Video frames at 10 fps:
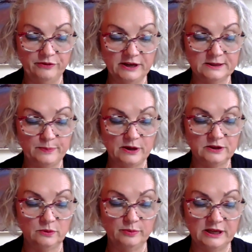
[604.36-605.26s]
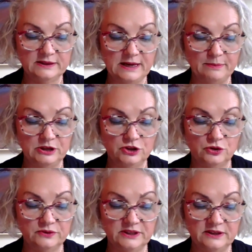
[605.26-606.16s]
of experts will be
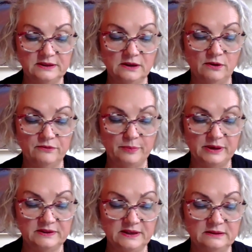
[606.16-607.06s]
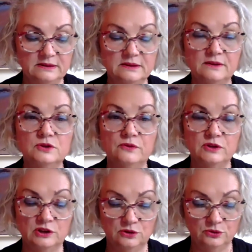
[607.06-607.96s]
established consisting of representatives
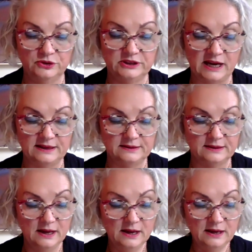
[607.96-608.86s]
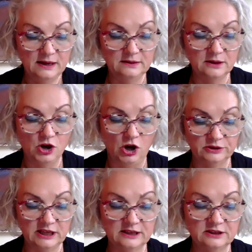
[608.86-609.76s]
of the two states in the
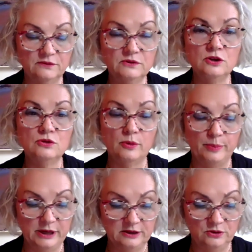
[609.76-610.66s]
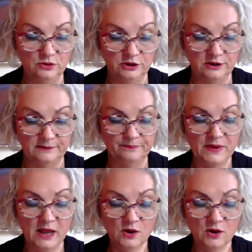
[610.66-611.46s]
context of the European Union,